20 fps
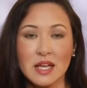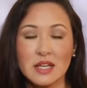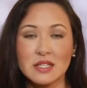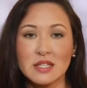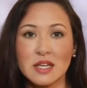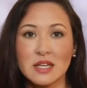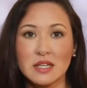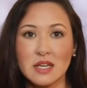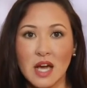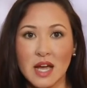
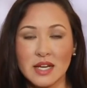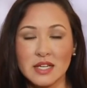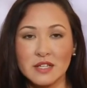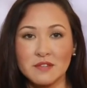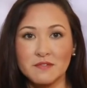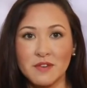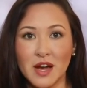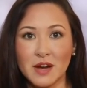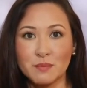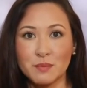to
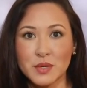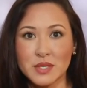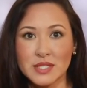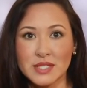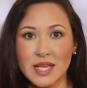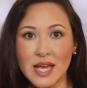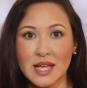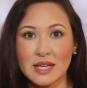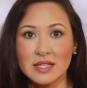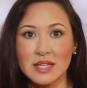
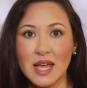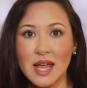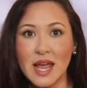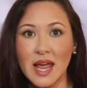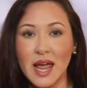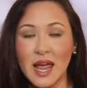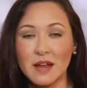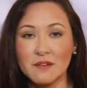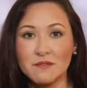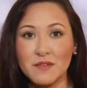95%,
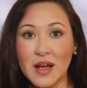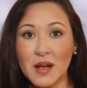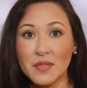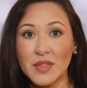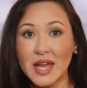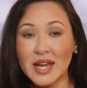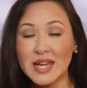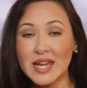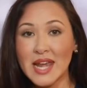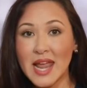and found
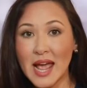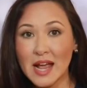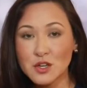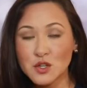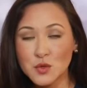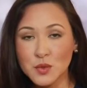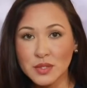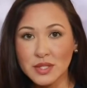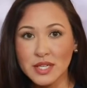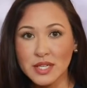that
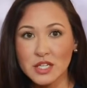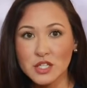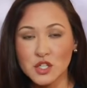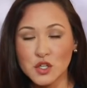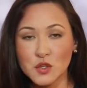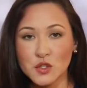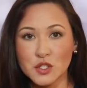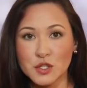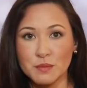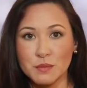naturally
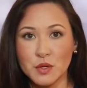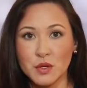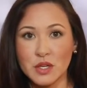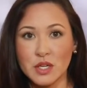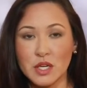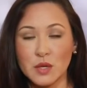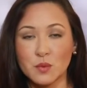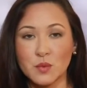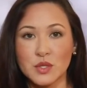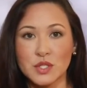induced
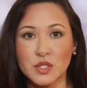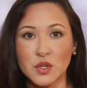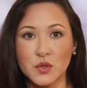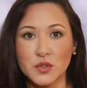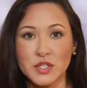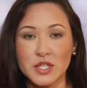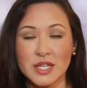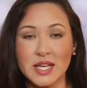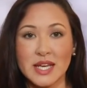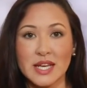immunity
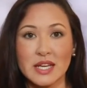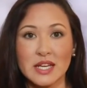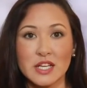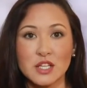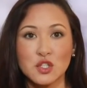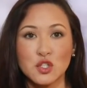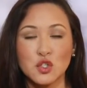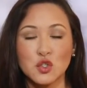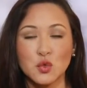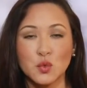resulted in
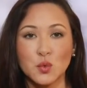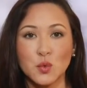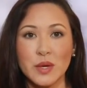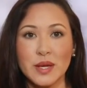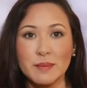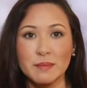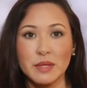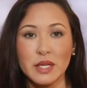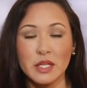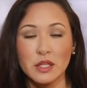
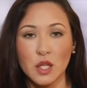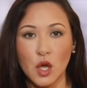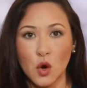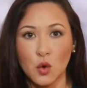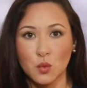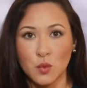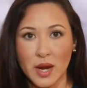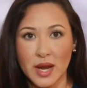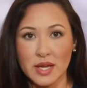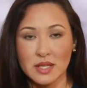extremely
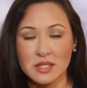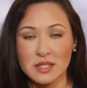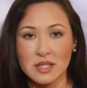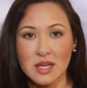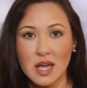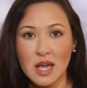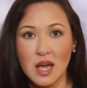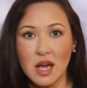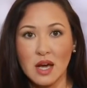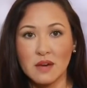low rates
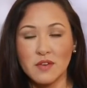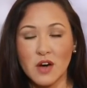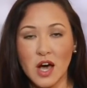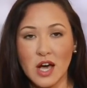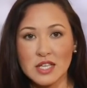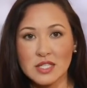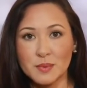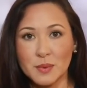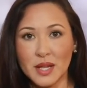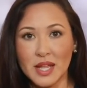of
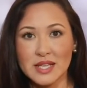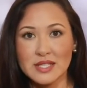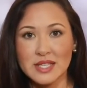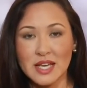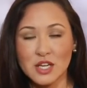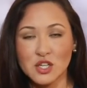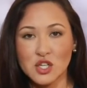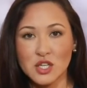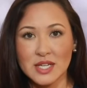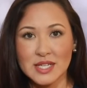
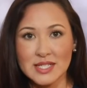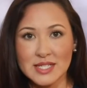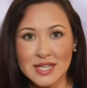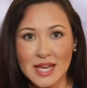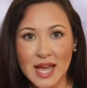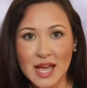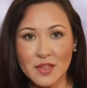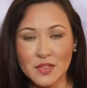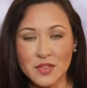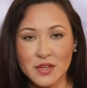hospitalization and
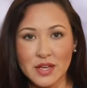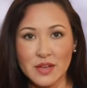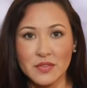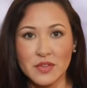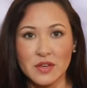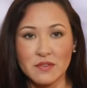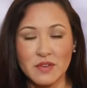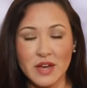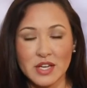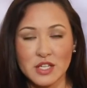death in
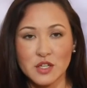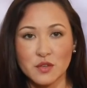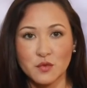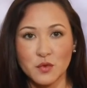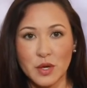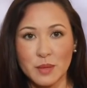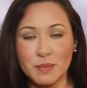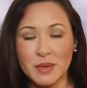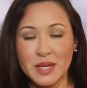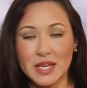the event of
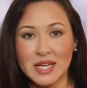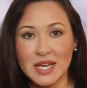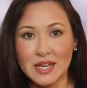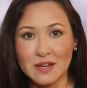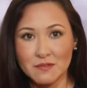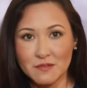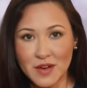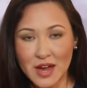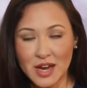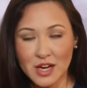repeat
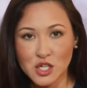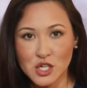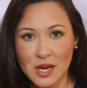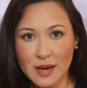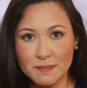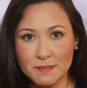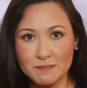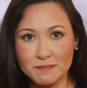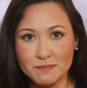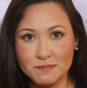
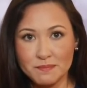infection.